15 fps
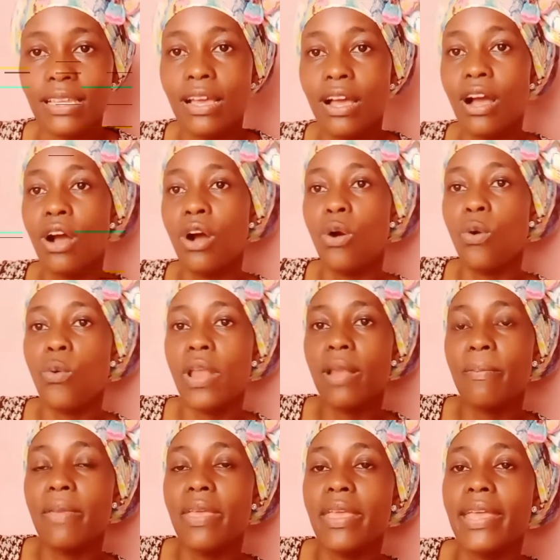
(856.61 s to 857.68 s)
will be
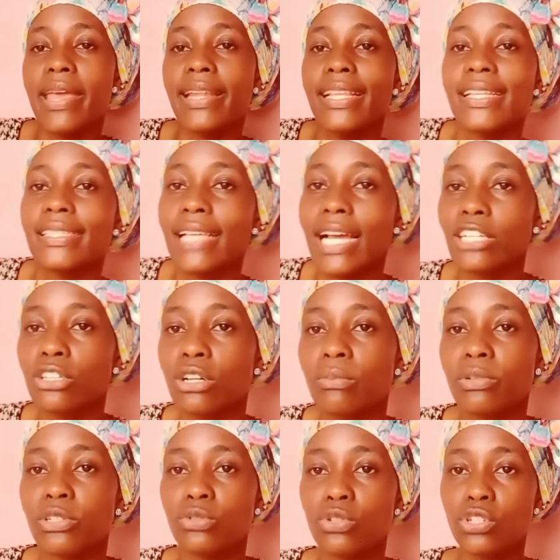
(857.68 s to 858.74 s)
discussion
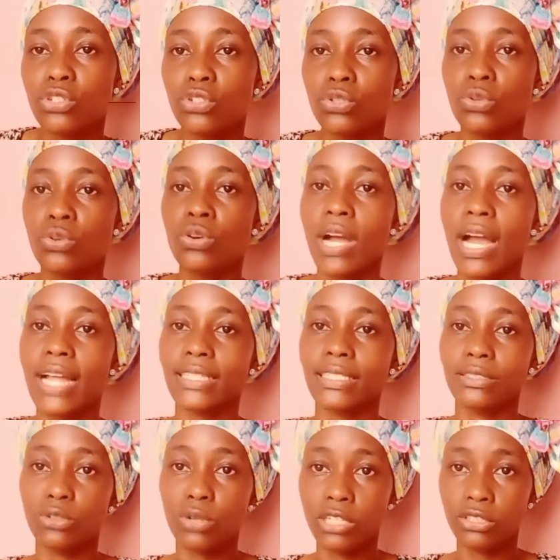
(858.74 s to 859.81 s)
between you and your
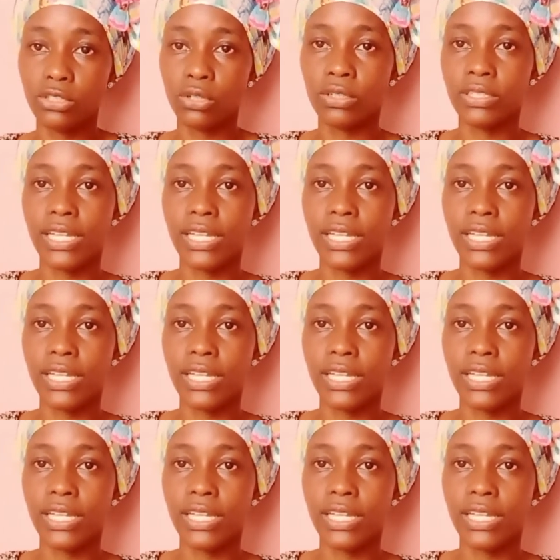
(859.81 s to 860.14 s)
doctor.